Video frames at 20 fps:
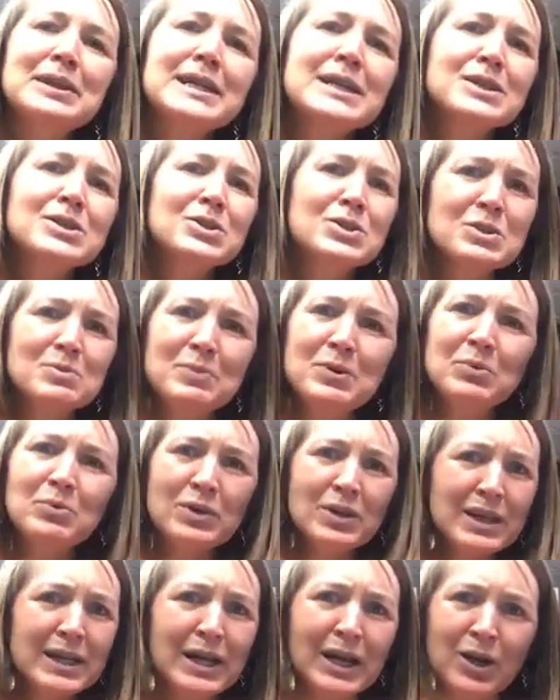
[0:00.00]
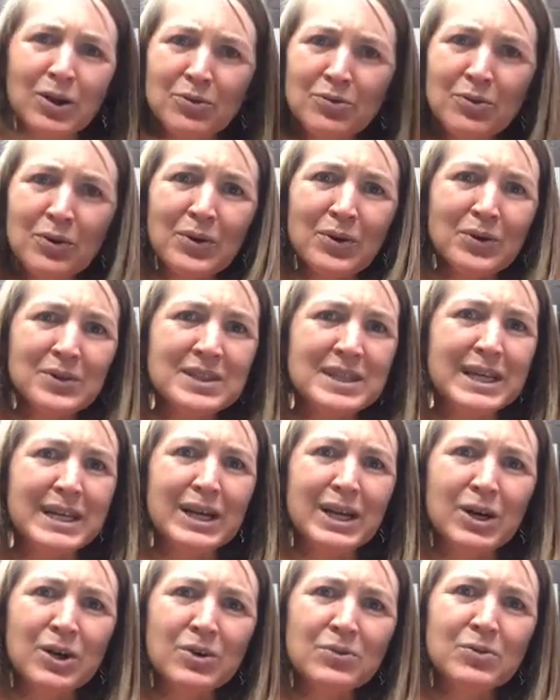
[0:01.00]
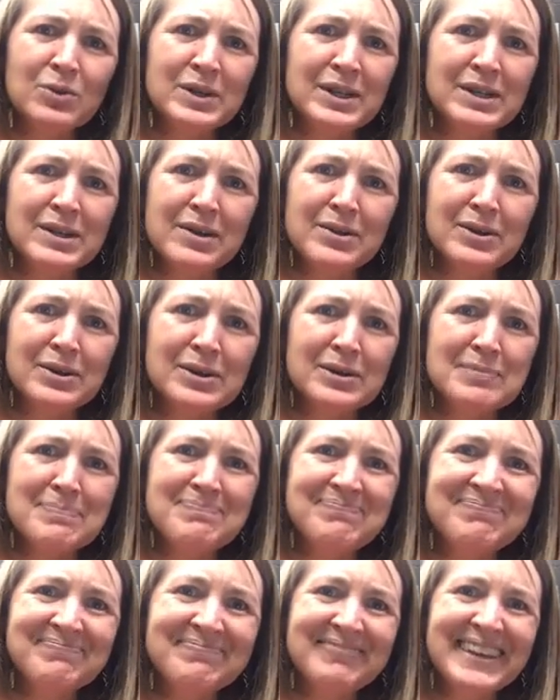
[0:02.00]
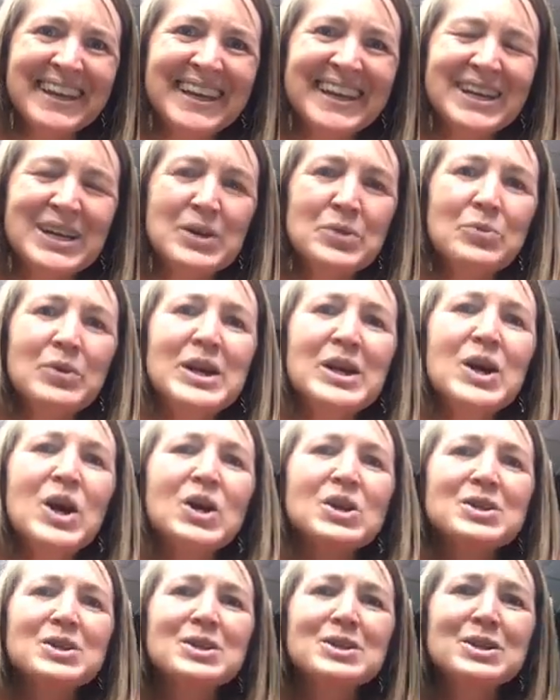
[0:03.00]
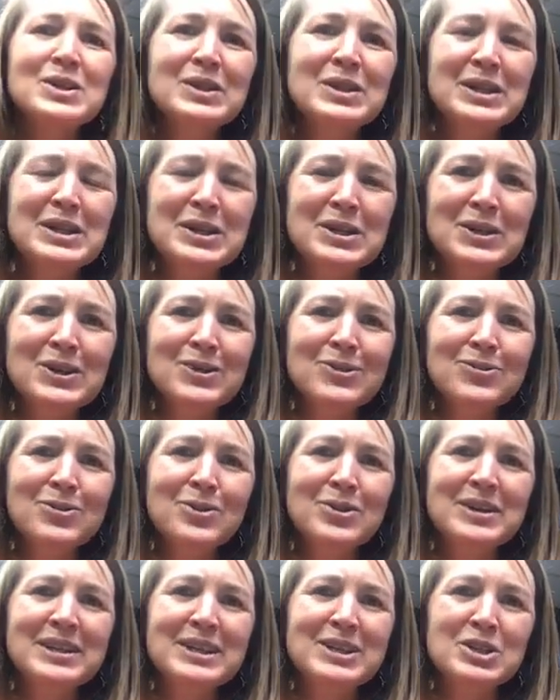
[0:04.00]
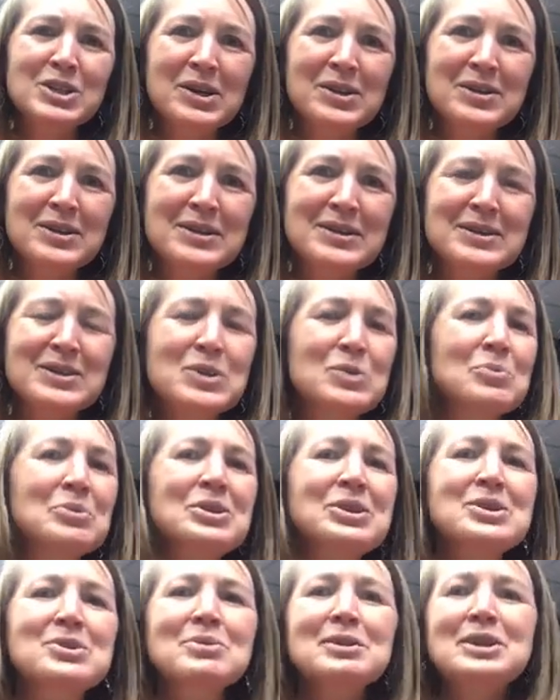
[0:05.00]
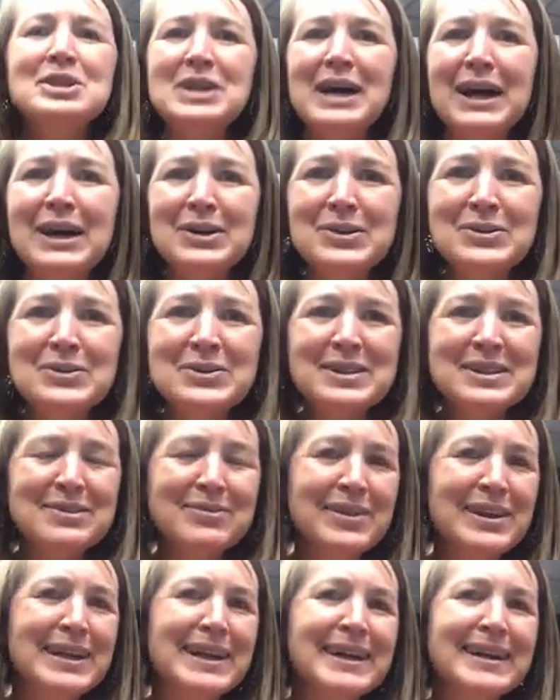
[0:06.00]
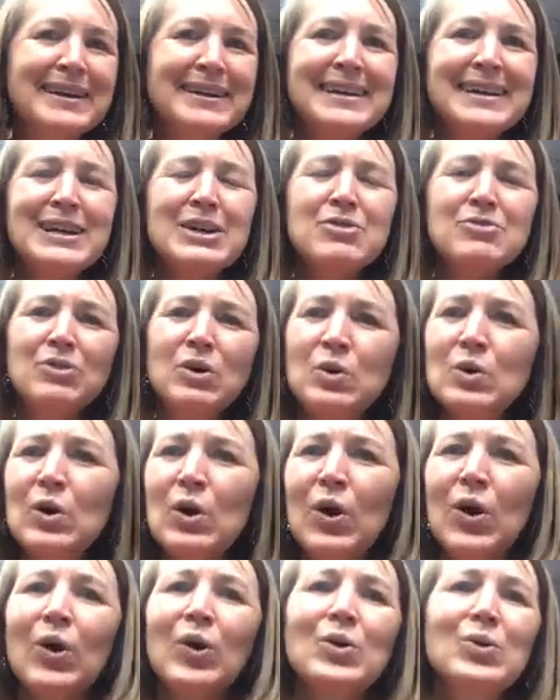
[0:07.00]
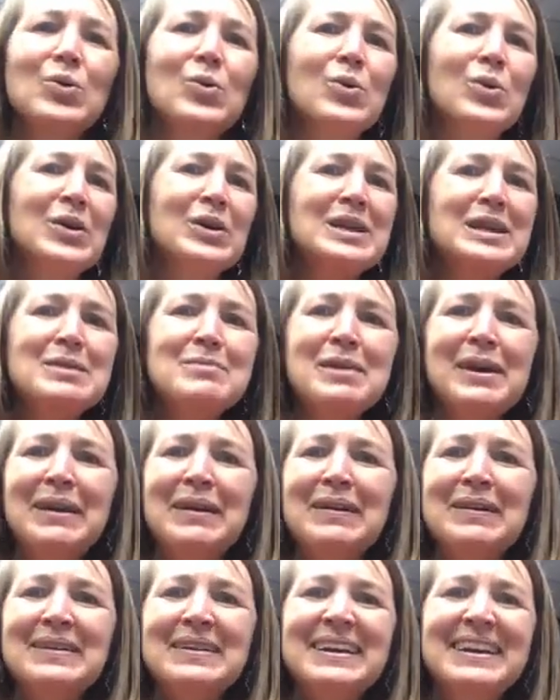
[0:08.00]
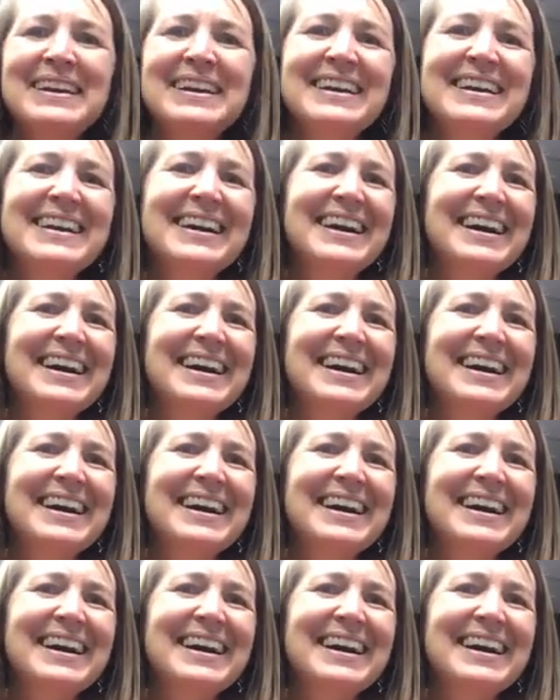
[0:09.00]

Please just be really careful. Take care of one another. We are still here for each other, so please reach out via phone call or email.